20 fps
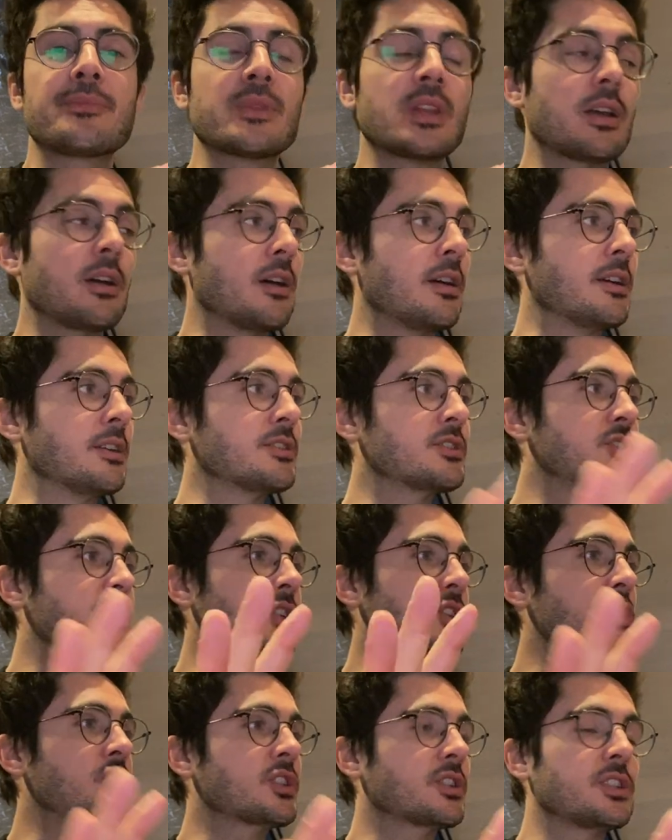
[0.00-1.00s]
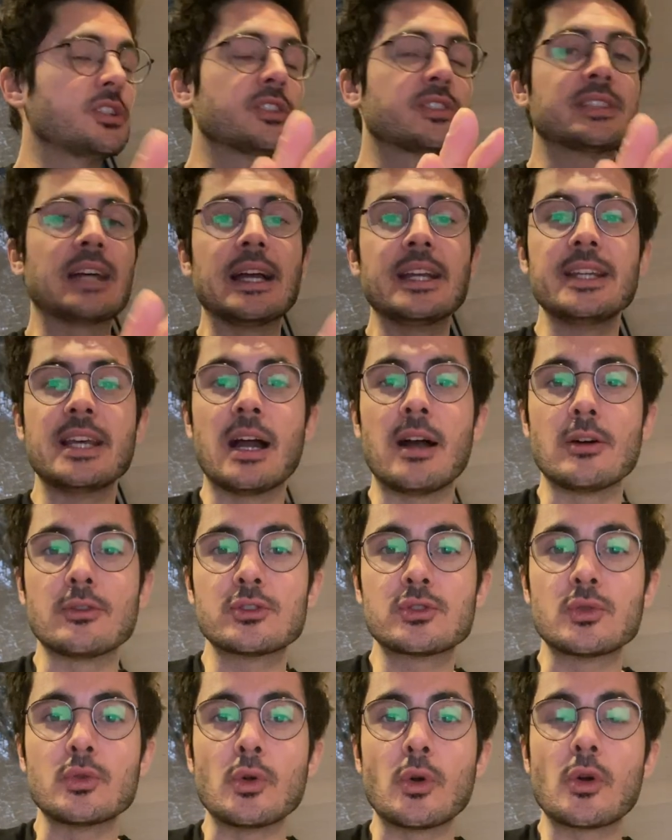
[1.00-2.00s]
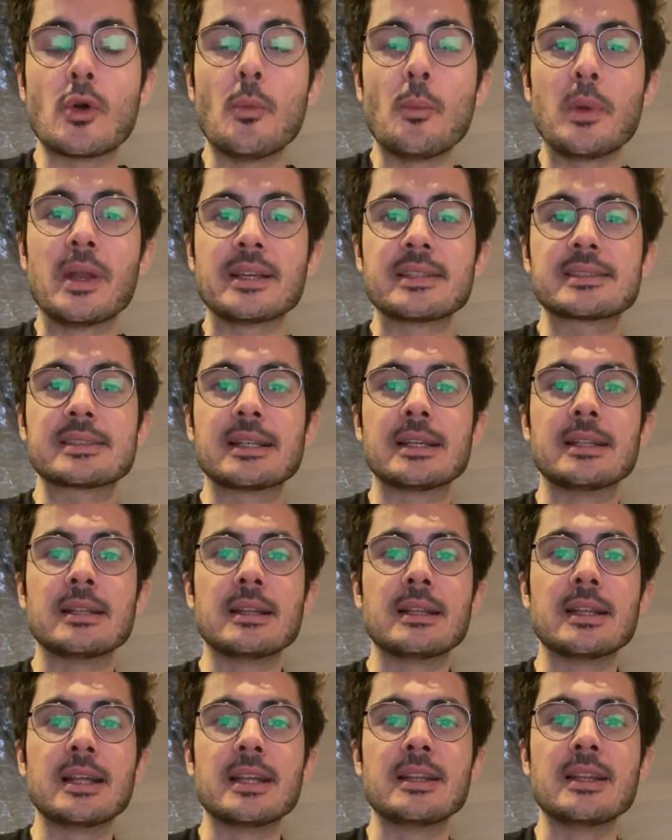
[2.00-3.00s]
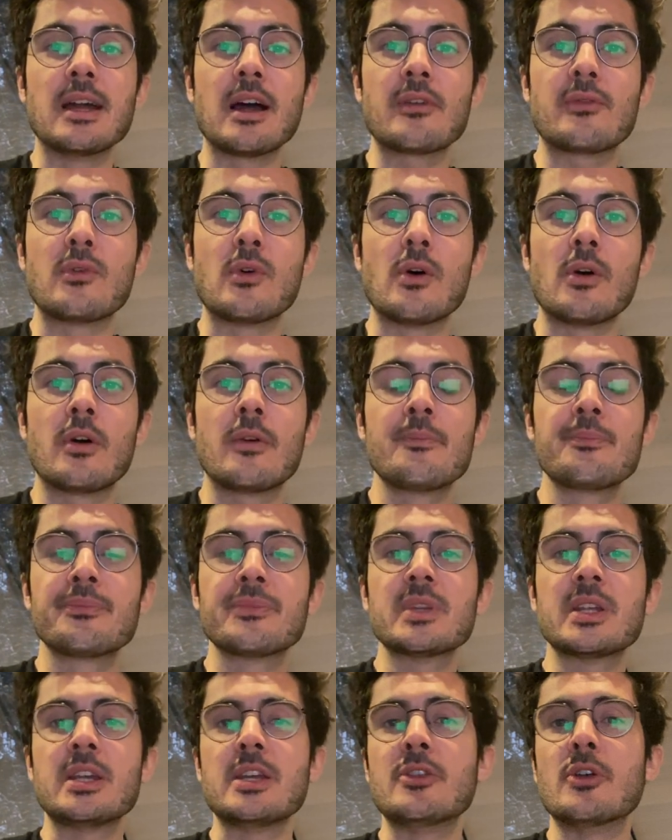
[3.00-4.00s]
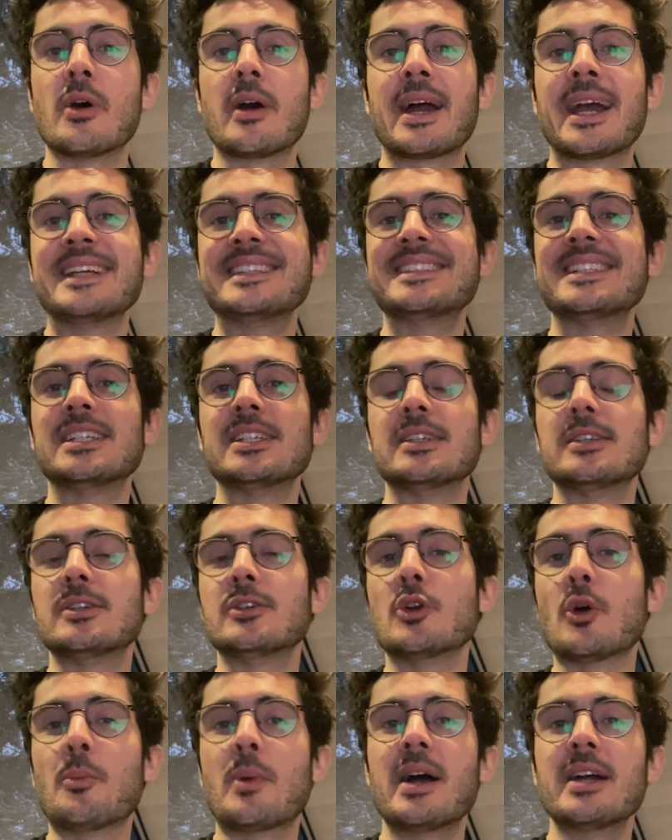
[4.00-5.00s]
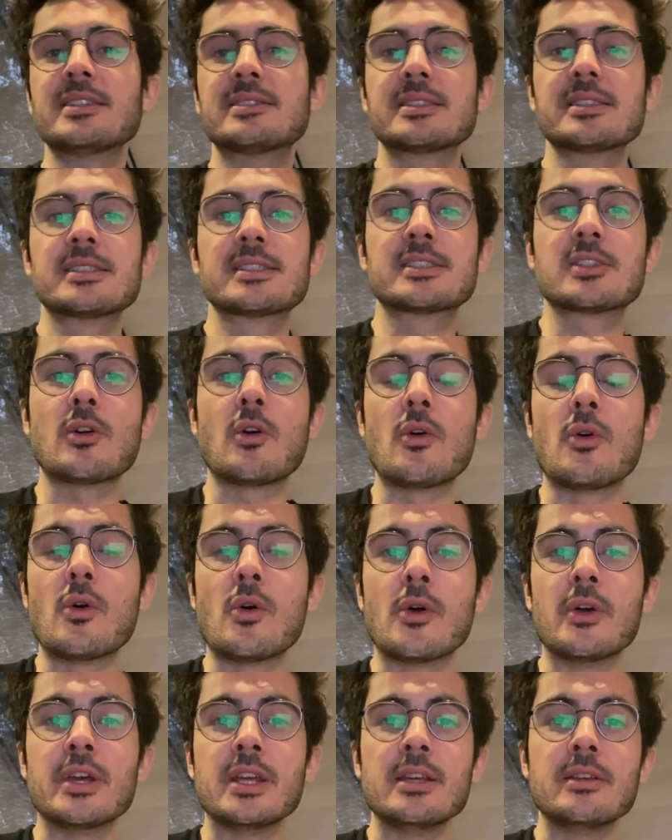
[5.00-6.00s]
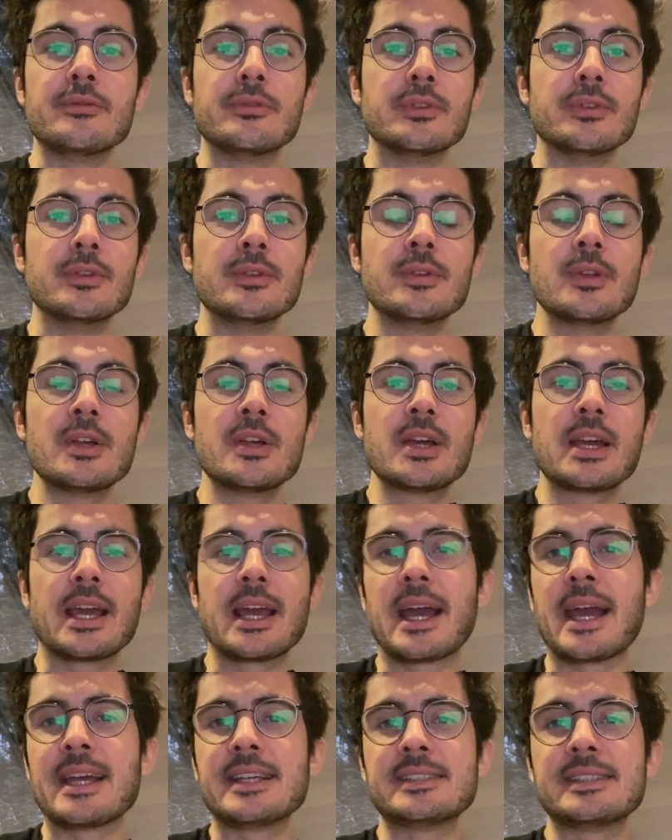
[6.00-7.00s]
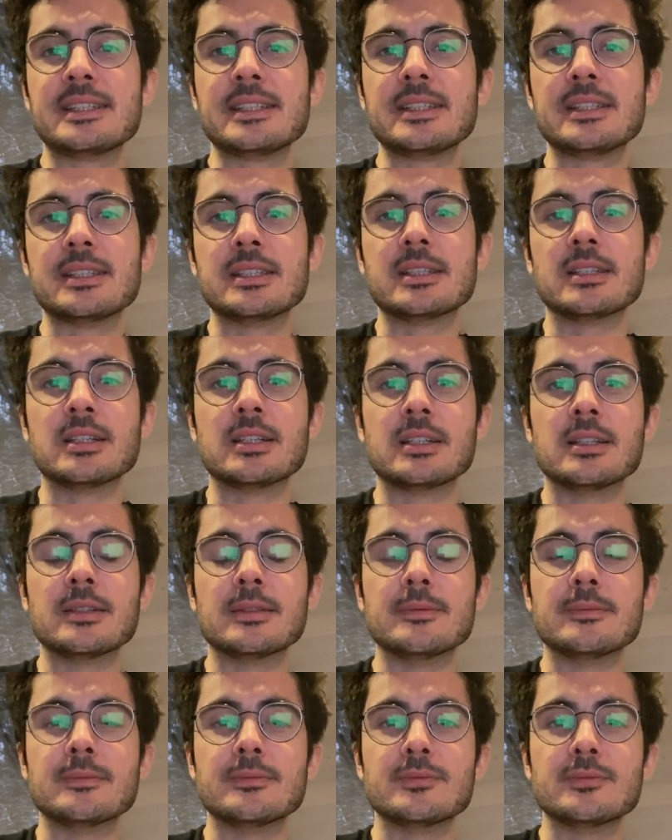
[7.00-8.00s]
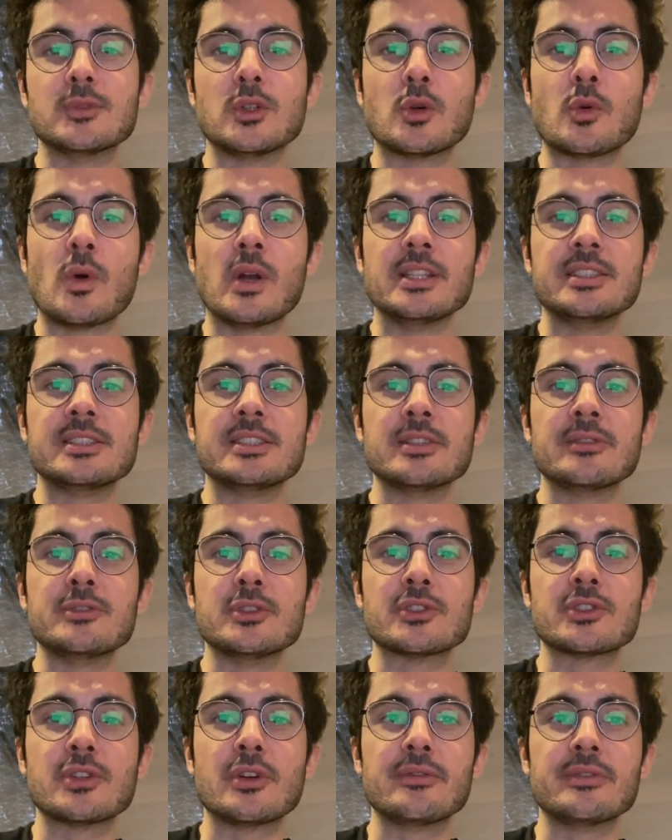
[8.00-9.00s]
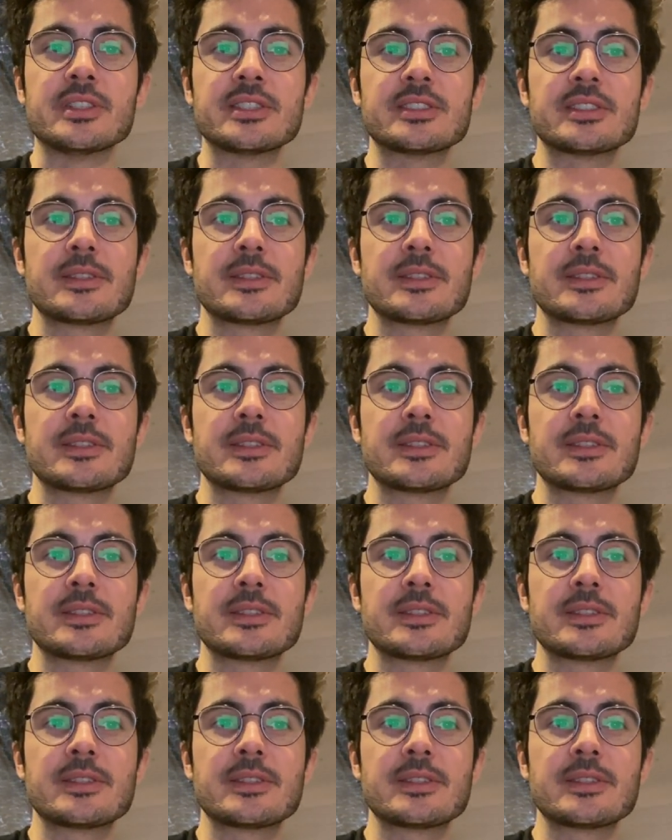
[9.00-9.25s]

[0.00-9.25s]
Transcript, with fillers: uh, such a tiny house to your complex and, and therefore either raising your prices or even raising um, the quality of your service.